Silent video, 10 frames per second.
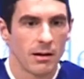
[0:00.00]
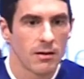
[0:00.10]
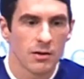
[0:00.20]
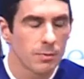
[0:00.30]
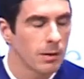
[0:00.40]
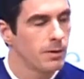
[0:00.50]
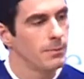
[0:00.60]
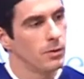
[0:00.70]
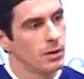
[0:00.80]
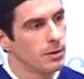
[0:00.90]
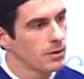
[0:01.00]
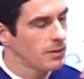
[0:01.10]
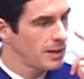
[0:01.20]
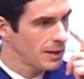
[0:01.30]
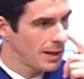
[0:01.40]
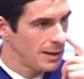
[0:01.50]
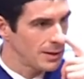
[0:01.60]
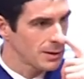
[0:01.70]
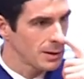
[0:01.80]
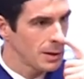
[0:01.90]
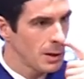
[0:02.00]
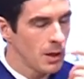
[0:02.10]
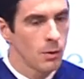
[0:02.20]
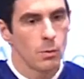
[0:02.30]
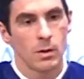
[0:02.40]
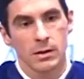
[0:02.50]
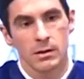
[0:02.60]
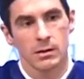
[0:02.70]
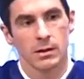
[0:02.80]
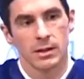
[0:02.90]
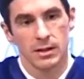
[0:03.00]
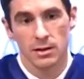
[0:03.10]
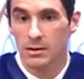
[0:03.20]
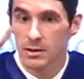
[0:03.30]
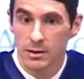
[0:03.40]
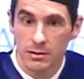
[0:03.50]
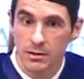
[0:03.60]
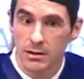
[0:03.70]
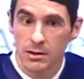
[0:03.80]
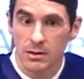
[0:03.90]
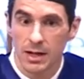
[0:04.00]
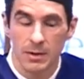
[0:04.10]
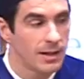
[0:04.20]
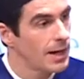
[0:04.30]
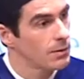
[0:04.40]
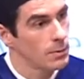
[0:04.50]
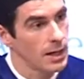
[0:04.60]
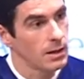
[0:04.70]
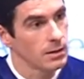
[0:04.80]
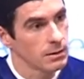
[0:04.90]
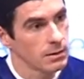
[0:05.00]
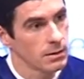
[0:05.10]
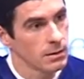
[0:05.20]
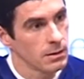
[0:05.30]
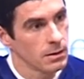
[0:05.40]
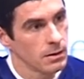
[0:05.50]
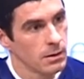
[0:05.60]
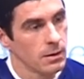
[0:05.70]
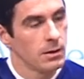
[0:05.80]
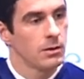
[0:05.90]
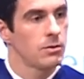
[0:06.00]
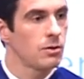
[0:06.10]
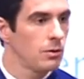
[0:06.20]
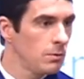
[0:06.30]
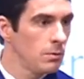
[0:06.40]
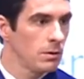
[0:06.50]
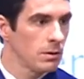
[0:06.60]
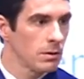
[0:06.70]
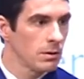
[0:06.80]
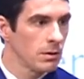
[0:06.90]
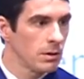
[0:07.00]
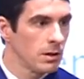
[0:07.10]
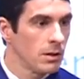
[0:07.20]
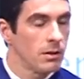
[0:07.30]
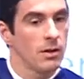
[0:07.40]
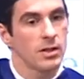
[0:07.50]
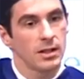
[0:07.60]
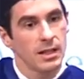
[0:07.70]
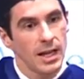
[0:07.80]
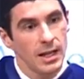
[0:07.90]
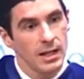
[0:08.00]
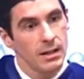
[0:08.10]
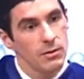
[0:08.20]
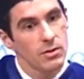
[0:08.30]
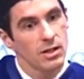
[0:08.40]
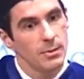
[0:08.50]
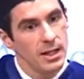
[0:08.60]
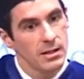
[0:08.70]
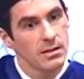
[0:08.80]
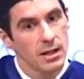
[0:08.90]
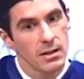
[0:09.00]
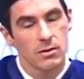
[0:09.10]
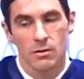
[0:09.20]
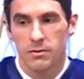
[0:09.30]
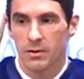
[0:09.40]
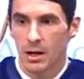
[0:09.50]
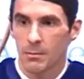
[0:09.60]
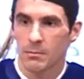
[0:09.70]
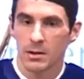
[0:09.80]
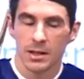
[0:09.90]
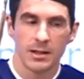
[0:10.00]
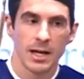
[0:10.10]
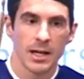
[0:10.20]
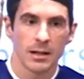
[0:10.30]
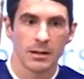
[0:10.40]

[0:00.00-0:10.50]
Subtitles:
There's probably more, but three that I'll list. One is, does it describe the data well? Two, does it give you some insights from the data?